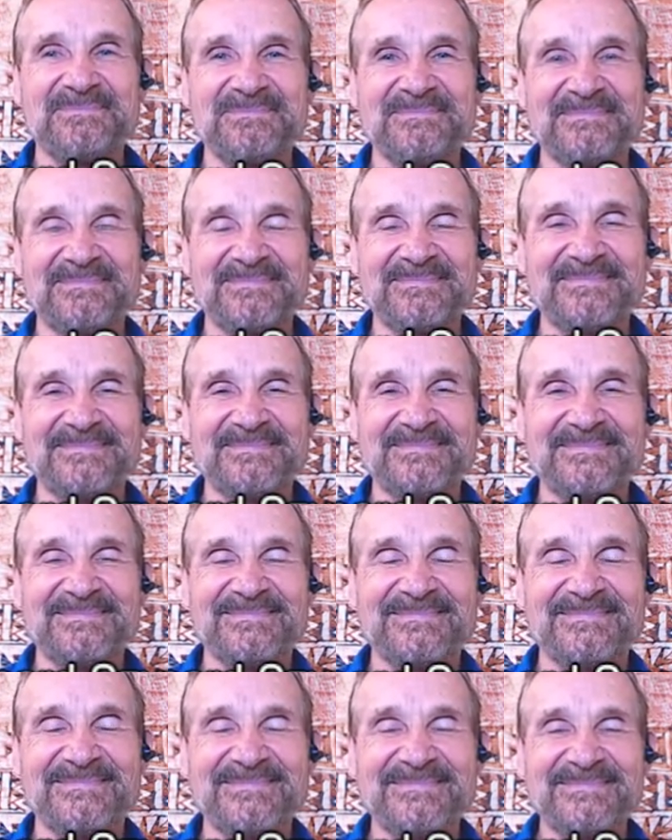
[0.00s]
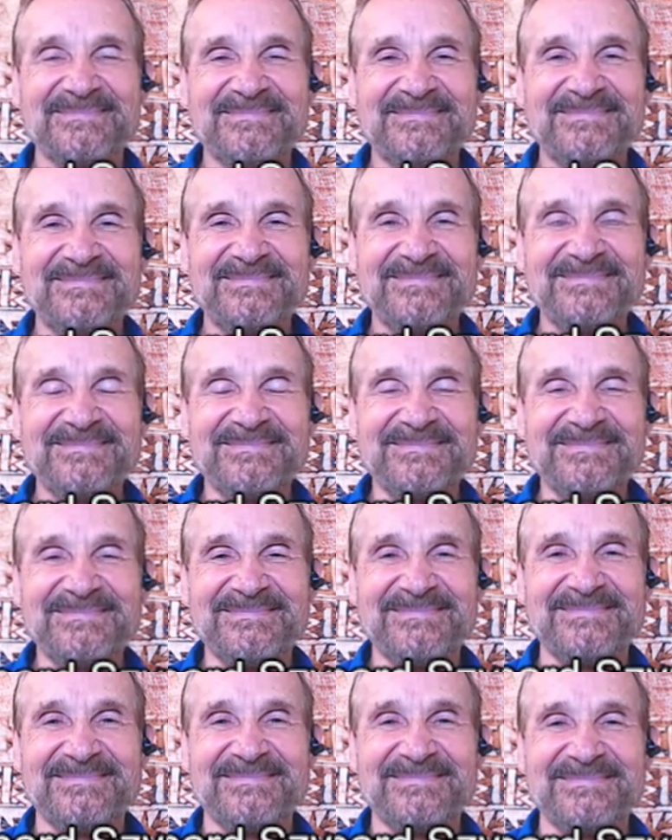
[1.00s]

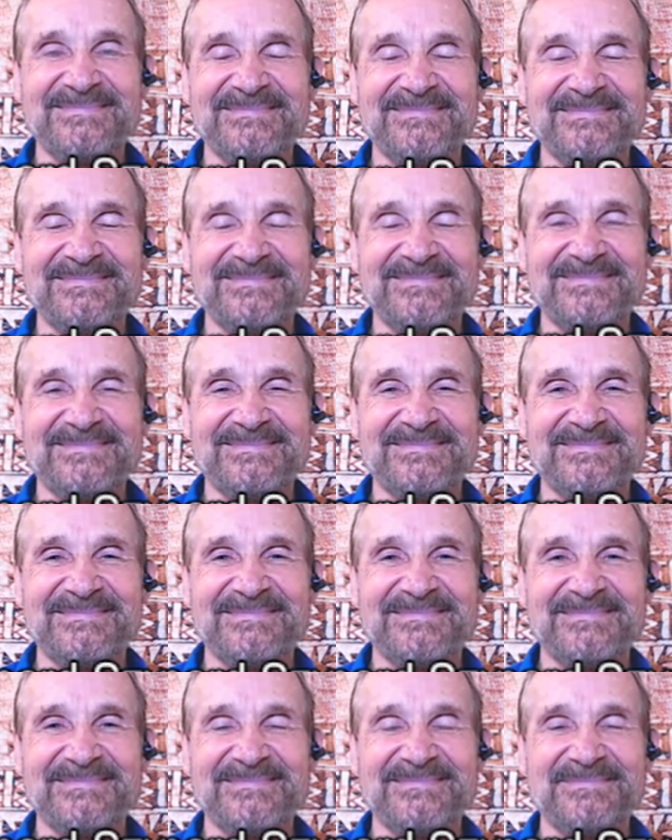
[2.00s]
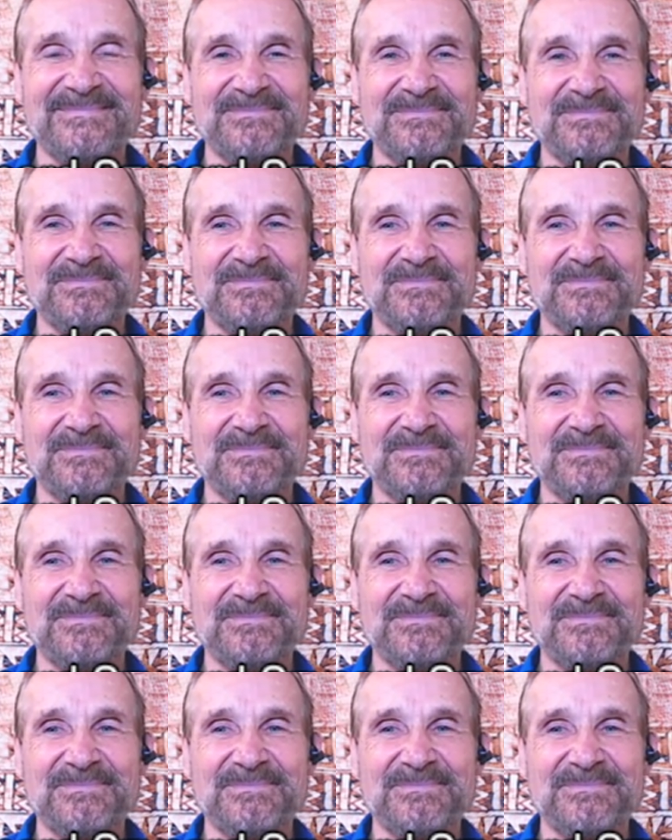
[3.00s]
This person isn't speaking.